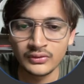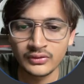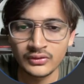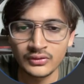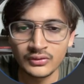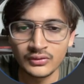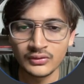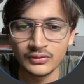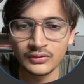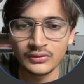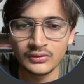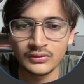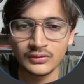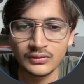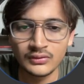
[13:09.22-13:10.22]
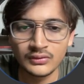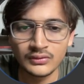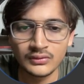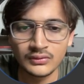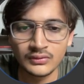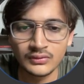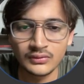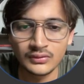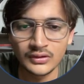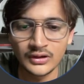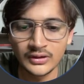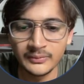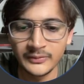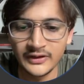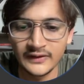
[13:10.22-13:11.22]
So let
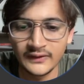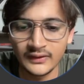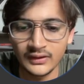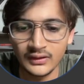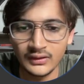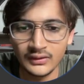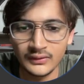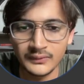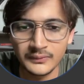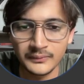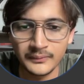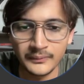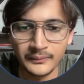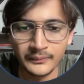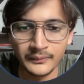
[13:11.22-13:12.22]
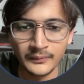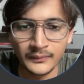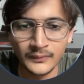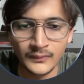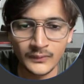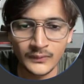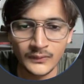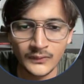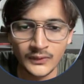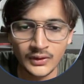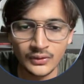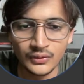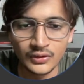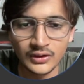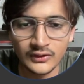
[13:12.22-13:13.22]
me see.
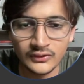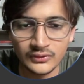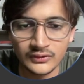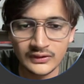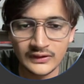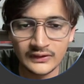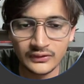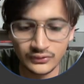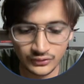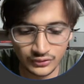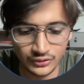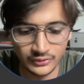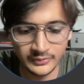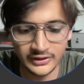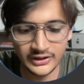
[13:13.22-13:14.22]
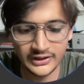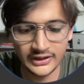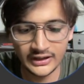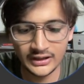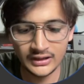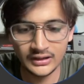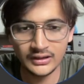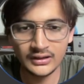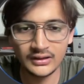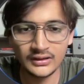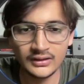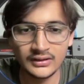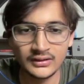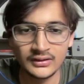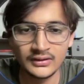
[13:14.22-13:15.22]
Okay, so this should be tail
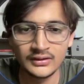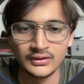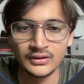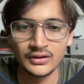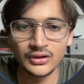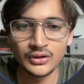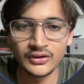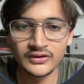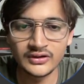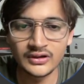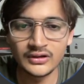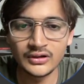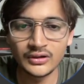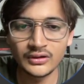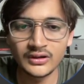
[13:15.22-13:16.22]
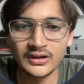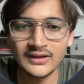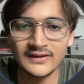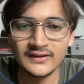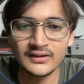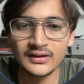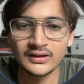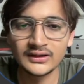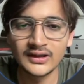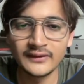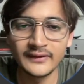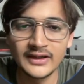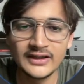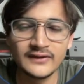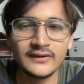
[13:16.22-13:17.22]
original dot next,
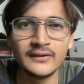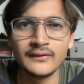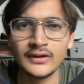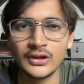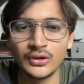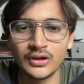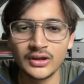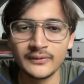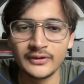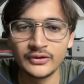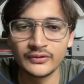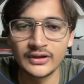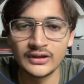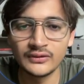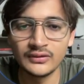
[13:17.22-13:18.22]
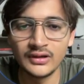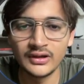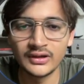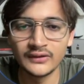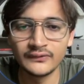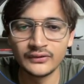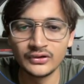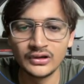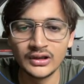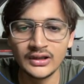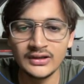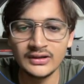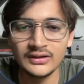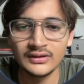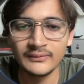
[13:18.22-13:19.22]
otherwise we will not able to calculate the full
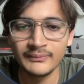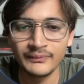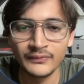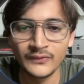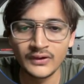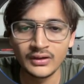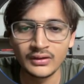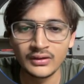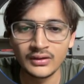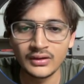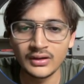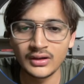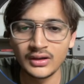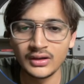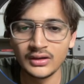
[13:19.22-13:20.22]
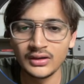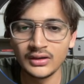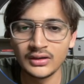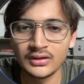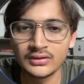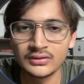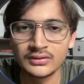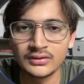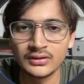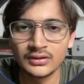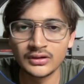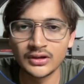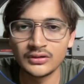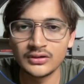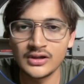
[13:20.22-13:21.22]
length. And
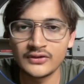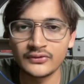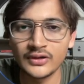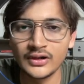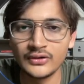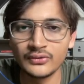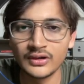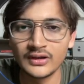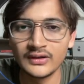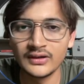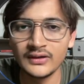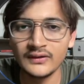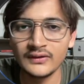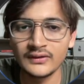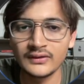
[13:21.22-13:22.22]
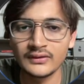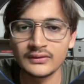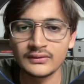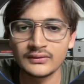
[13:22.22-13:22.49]
now let's try to run this.